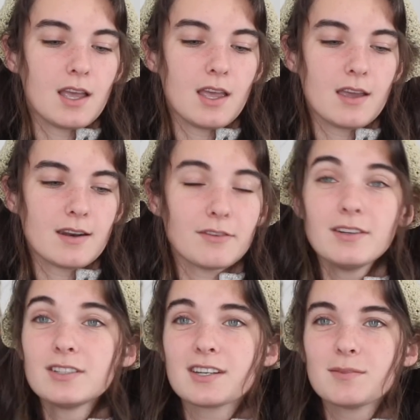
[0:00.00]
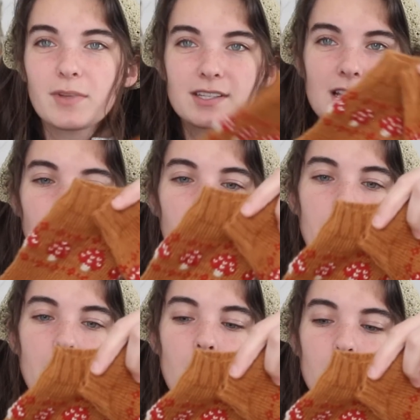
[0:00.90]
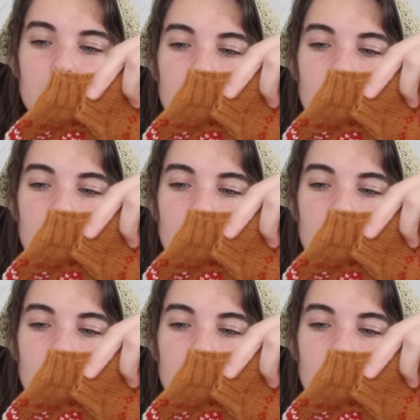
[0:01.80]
and I finished it by the time we got back home.